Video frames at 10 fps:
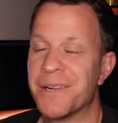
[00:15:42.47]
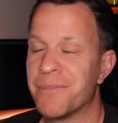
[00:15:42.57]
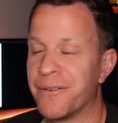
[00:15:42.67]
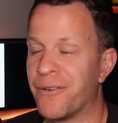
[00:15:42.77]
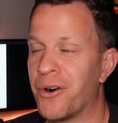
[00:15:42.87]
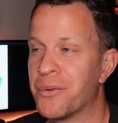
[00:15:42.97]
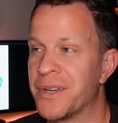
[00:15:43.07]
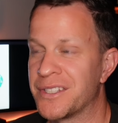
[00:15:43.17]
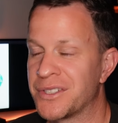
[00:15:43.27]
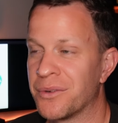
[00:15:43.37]
before
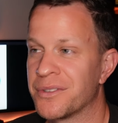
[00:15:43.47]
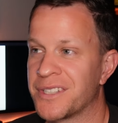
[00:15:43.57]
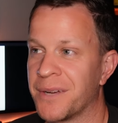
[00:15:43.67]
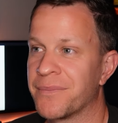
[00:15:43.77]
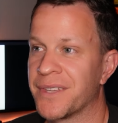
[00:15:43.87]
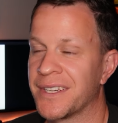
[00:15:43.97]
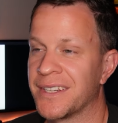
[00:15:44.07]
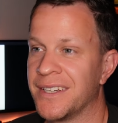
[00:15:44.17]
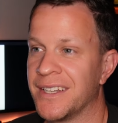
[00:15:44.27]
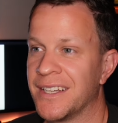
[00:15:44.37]
we saw
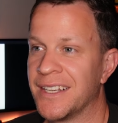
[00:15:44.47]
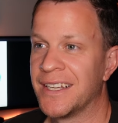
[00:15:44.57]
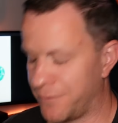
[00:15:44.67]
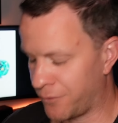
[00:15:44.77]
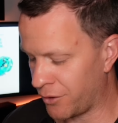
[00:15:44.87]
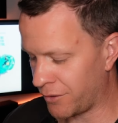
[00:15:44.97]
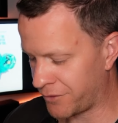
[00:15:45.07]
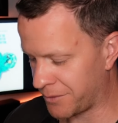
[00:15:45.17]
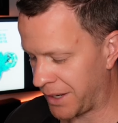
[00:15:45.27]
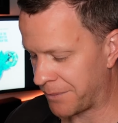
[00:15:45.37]
something fall
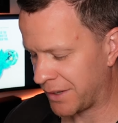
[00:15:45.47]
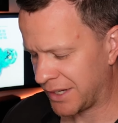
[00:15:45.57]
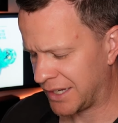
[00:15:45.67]
off the map.